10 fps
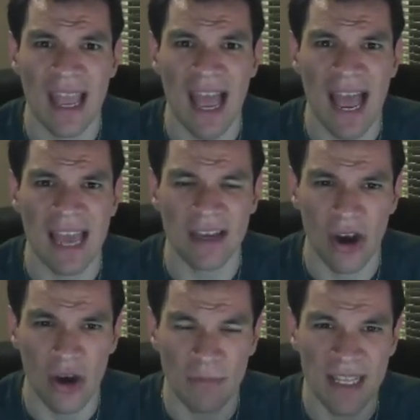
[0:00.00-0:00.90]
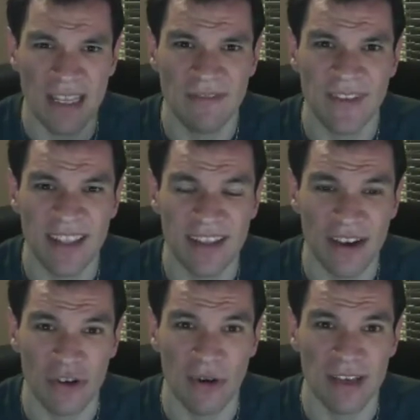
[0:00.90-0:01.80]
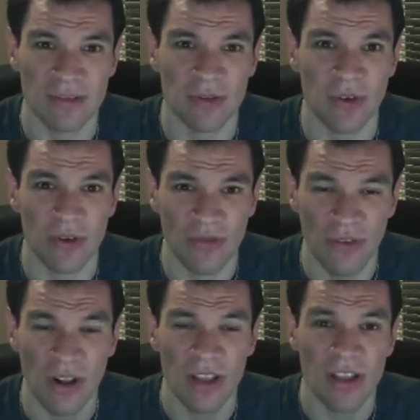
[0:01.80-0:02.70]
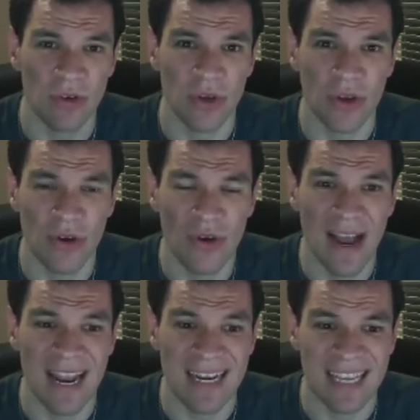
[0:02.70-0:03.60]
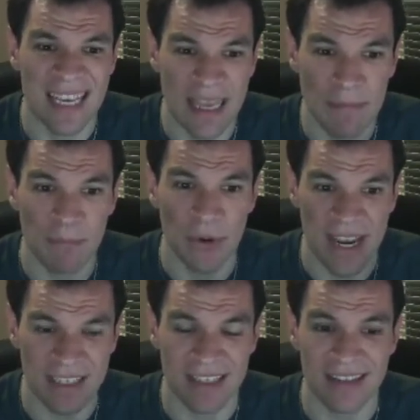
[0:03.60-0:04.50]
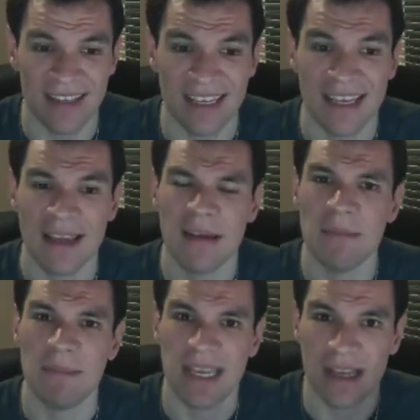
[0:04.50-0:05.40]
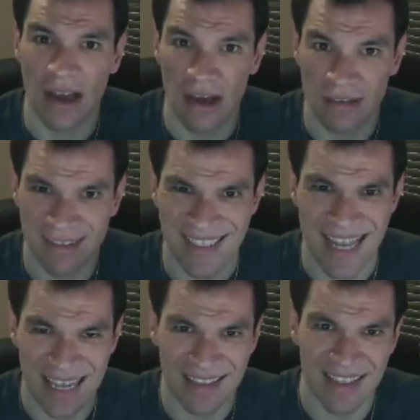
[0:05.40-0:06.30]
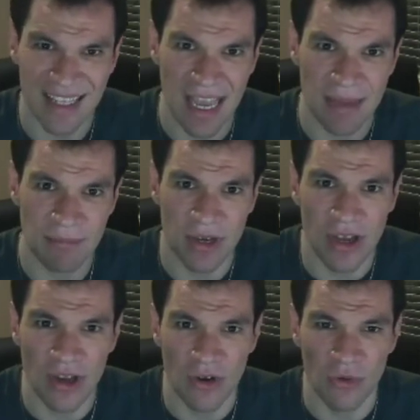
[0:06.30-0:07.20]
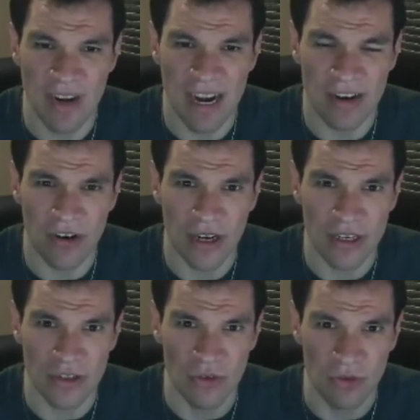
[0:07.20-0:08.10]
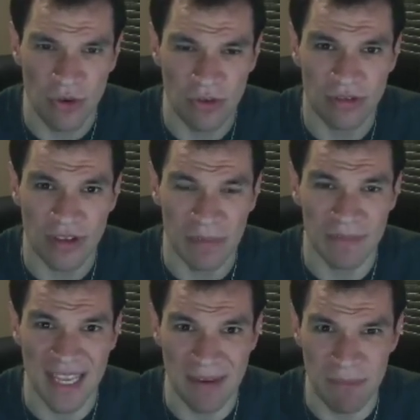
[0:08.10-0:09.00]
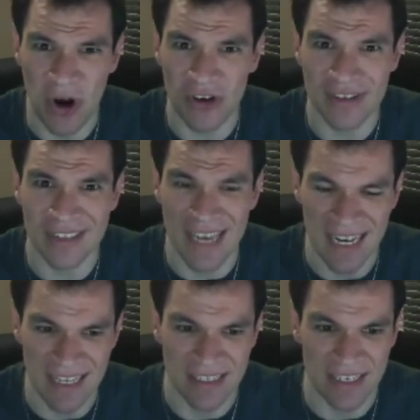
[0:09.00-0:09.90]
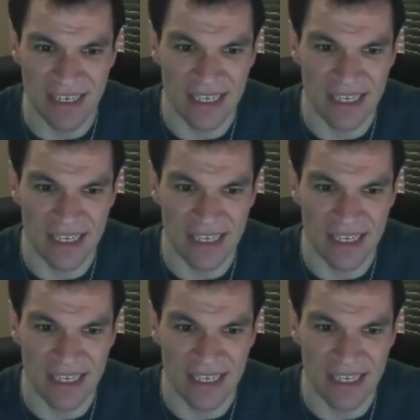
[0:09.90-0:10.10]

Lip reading: I hope this video was useful to you, and keep practicing, because next time we are going to do something more challenging.